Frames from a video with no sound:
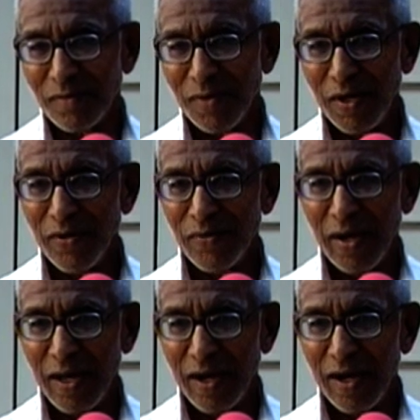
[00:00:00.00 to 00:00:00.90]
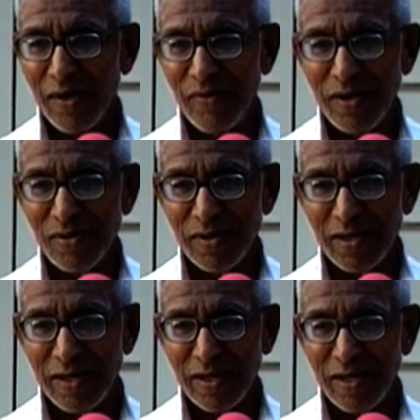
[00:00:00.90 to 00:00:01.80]
If I love it,
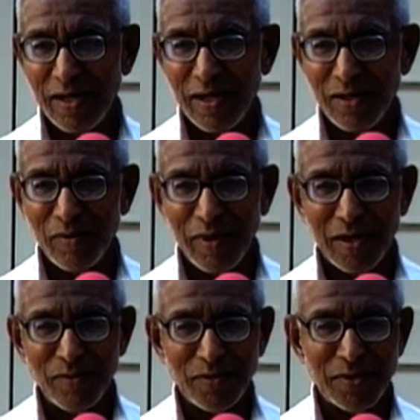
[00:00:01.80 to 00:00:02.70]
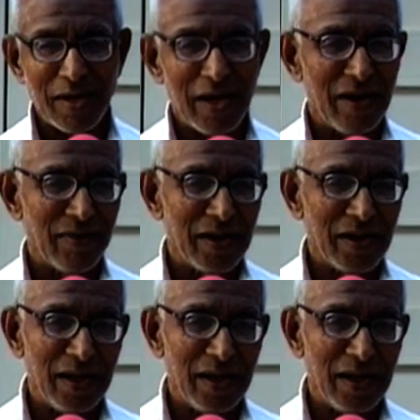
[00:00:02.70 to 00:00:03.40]
it becomes heaven.